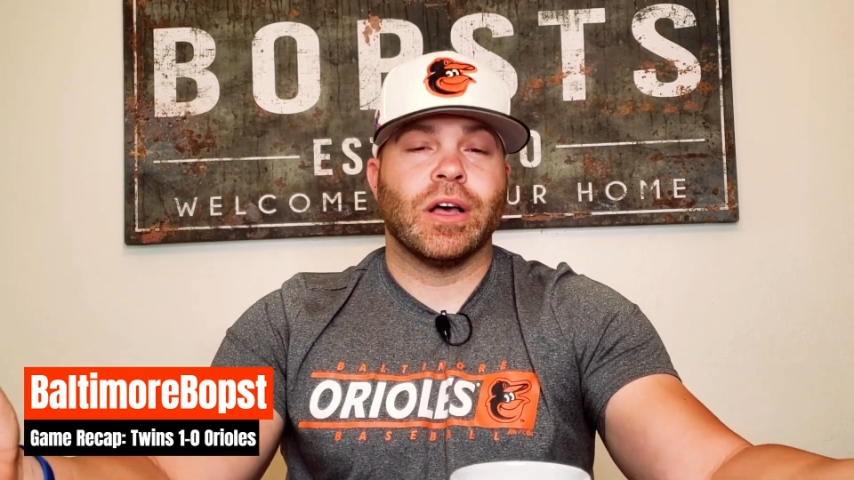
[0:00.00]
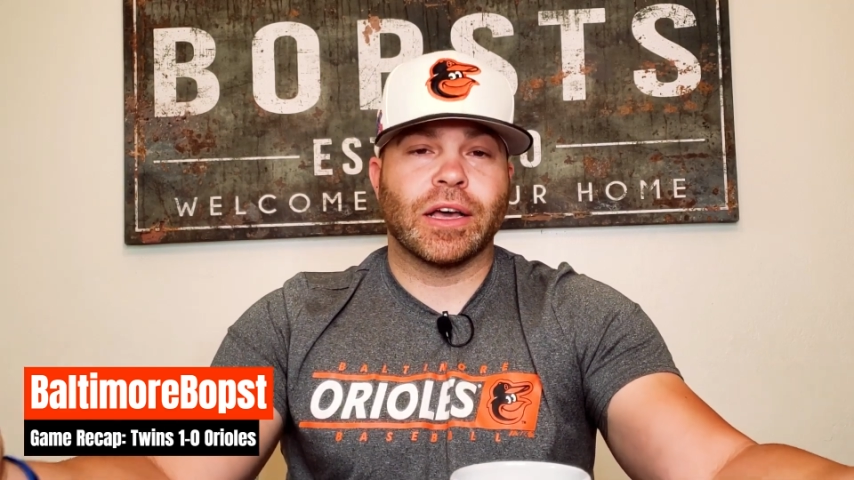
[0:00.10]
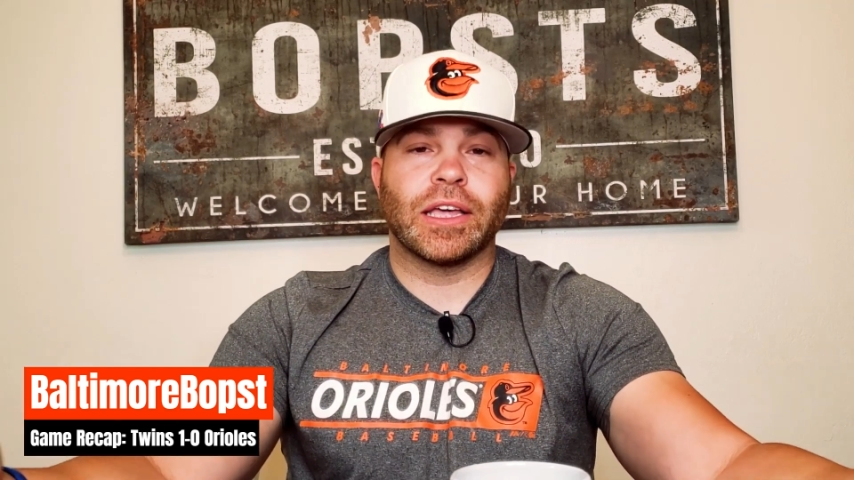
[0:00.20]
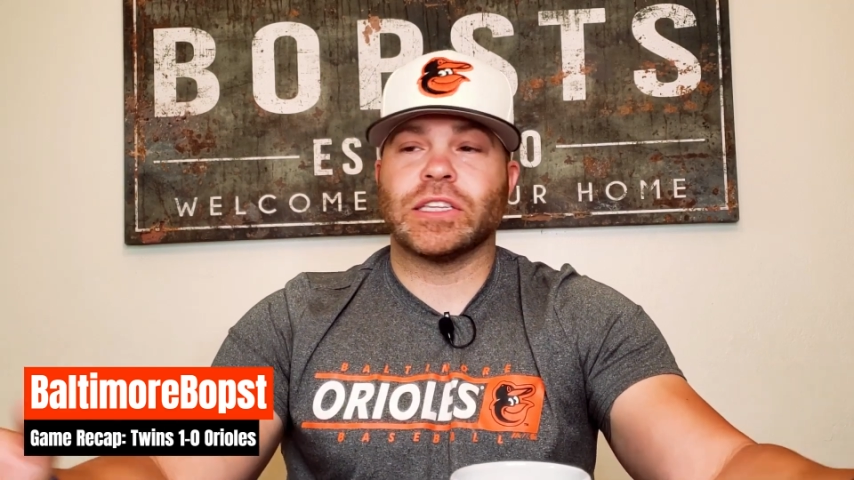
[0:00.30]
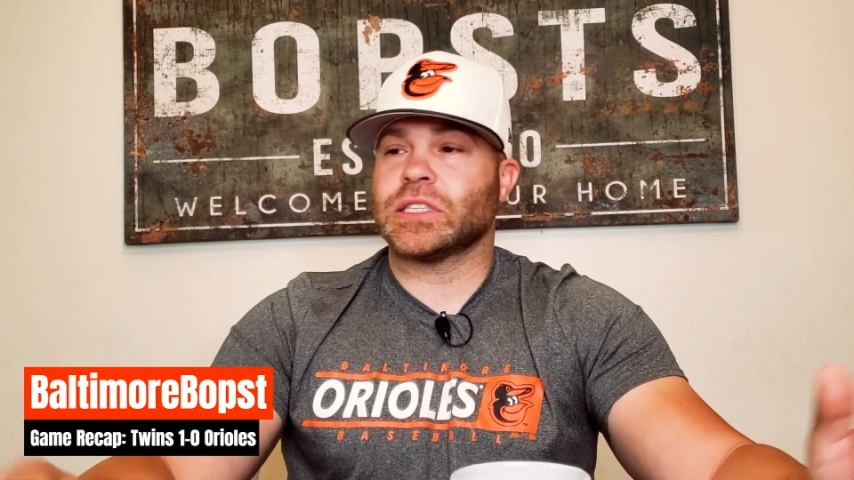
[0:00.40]

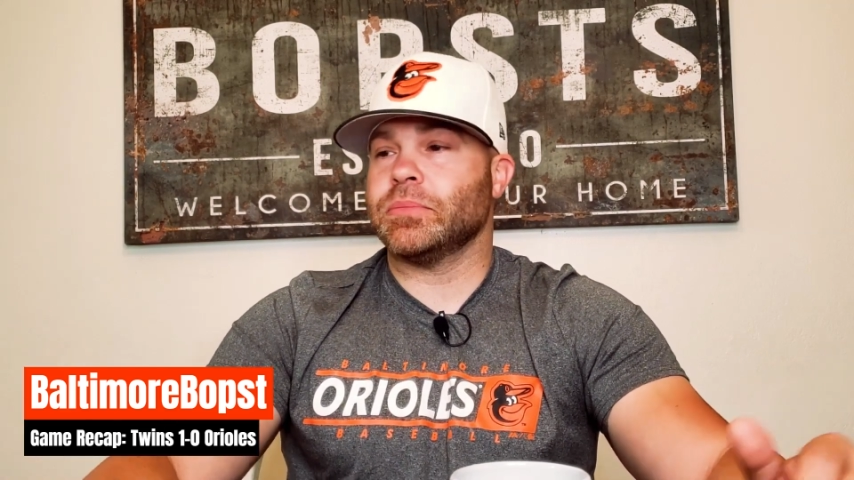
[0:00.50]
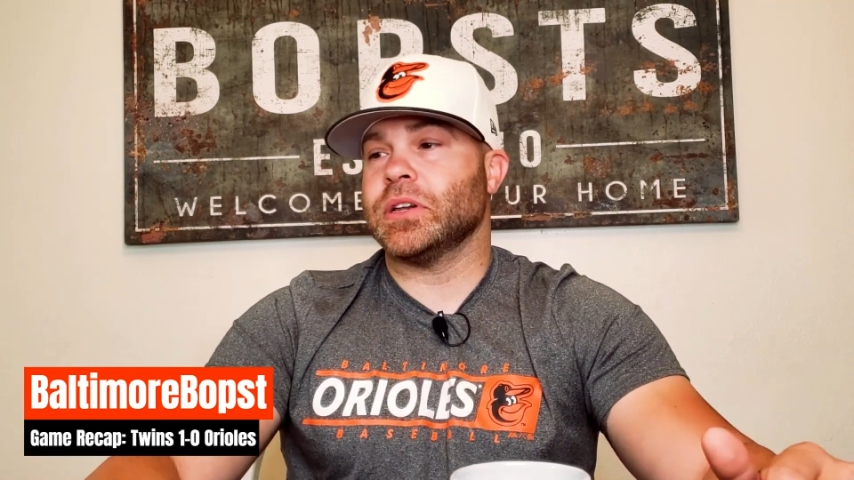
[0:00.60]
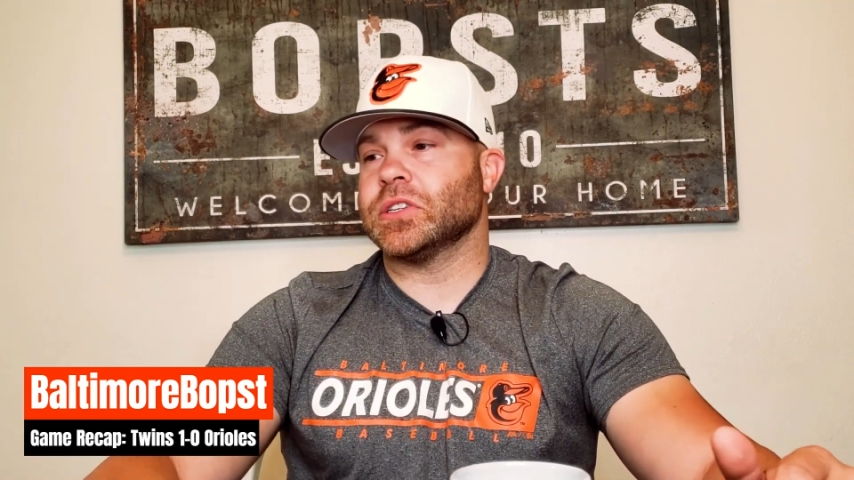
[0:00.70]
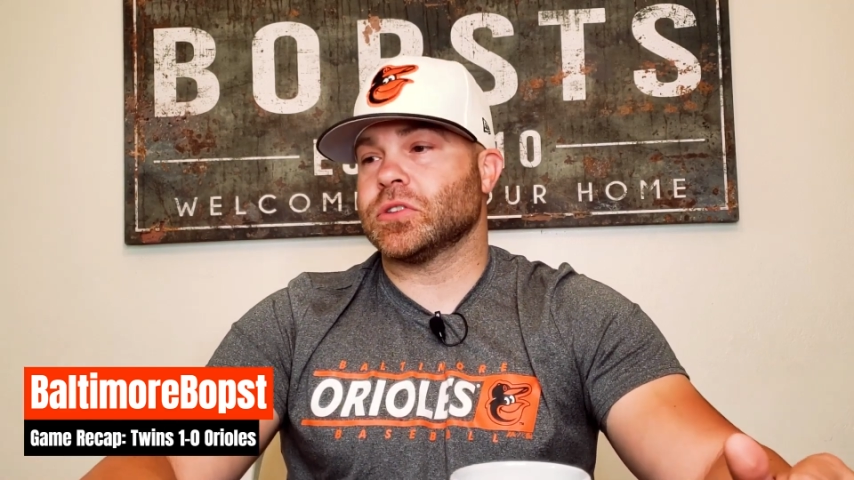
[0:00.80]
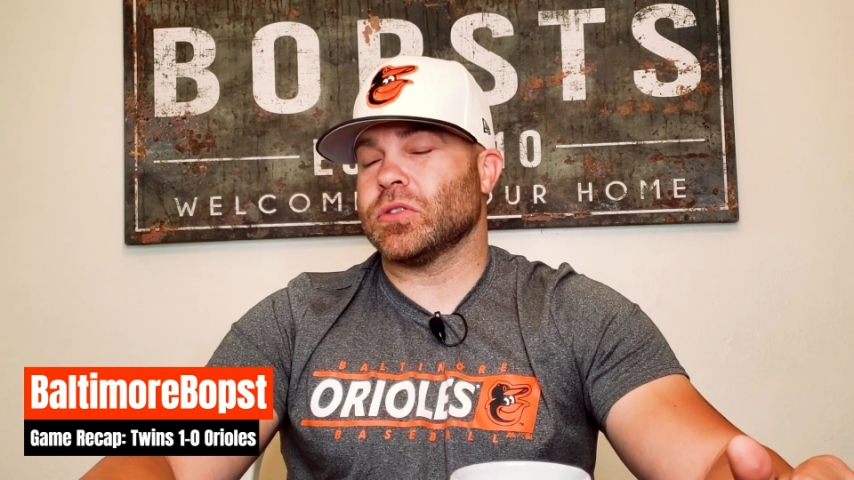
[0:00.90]
against the
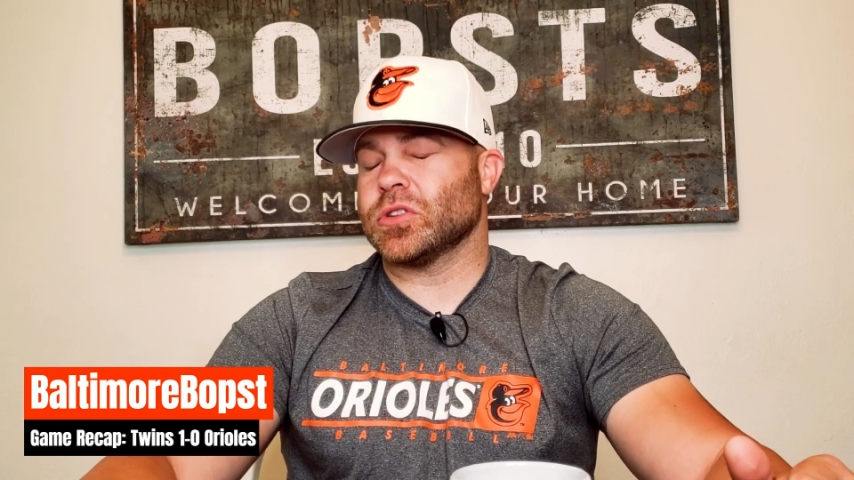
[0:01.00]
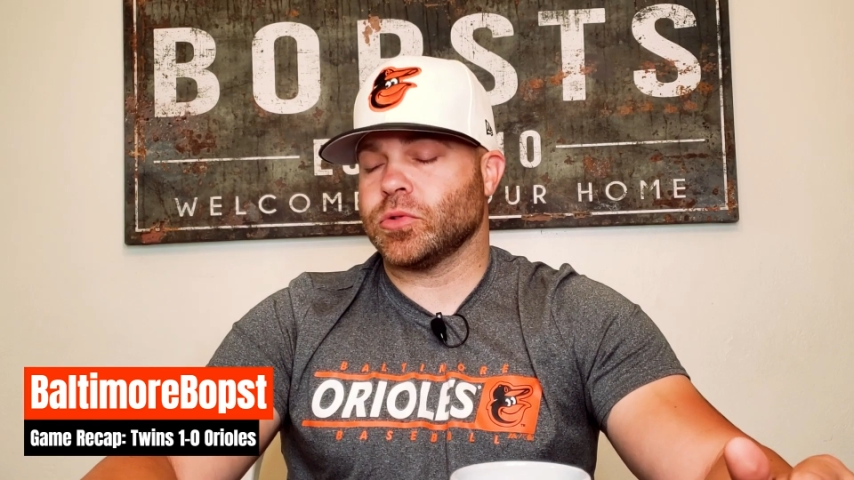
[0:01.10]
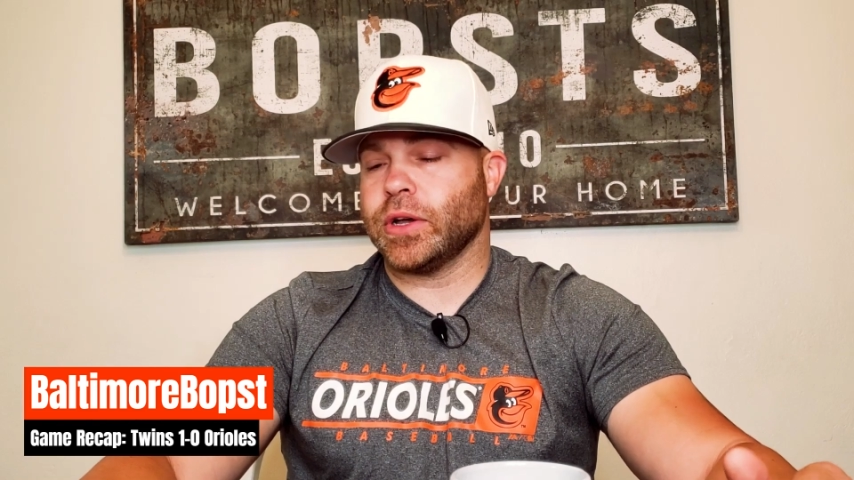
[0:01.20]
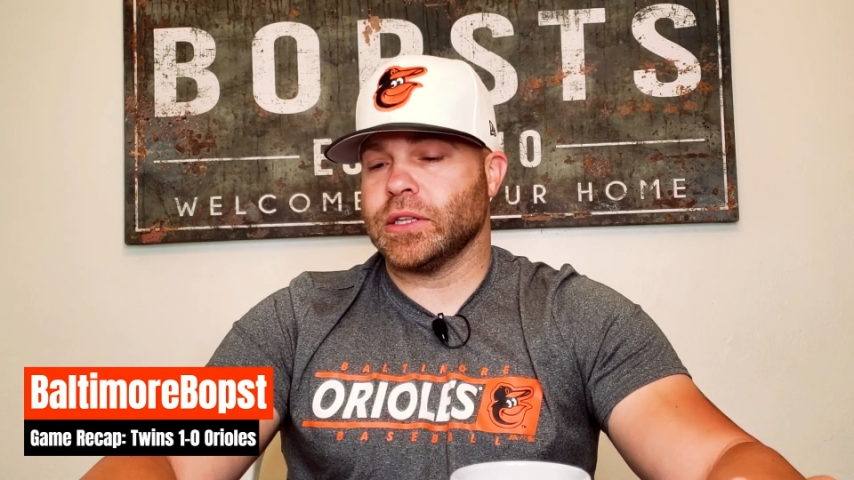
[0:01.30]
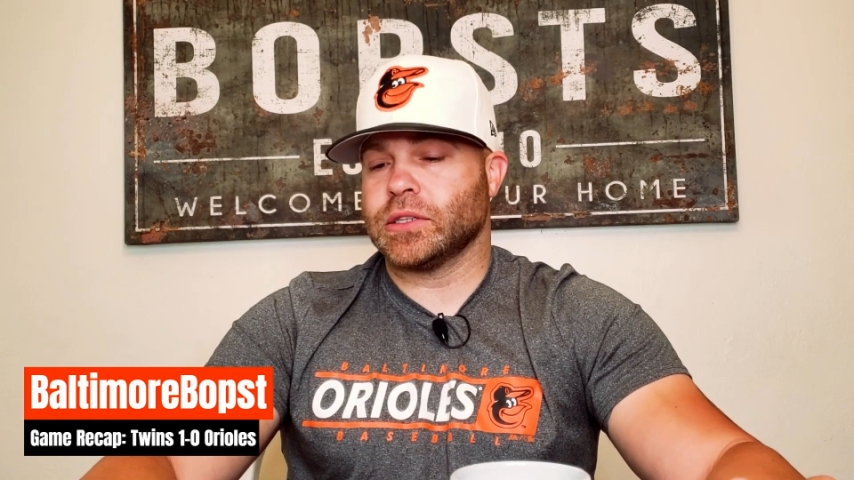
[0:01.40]
Minnesota
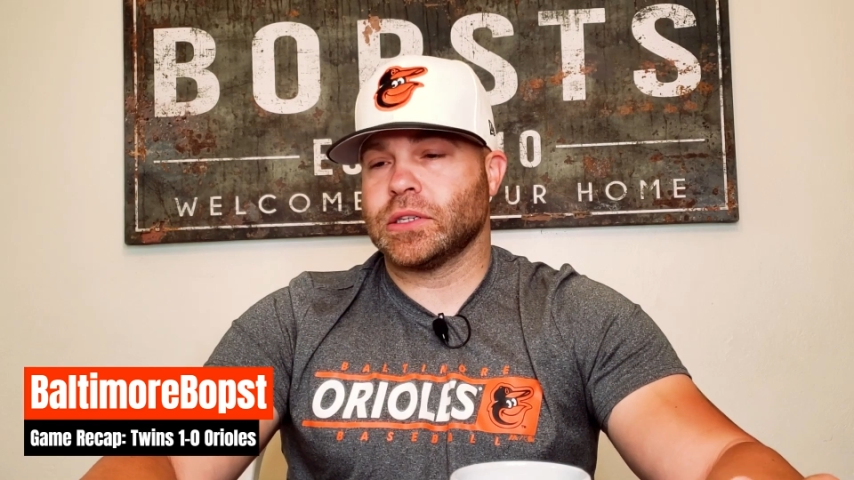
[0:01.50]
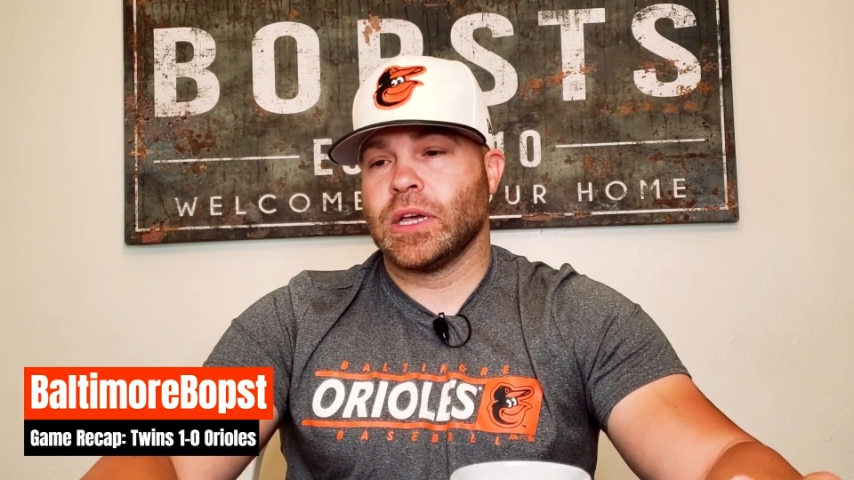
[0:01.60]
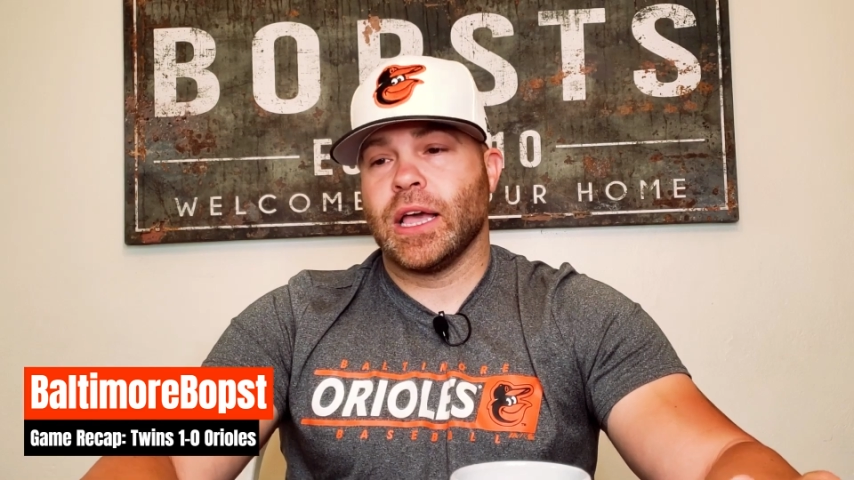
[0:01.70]
Twins.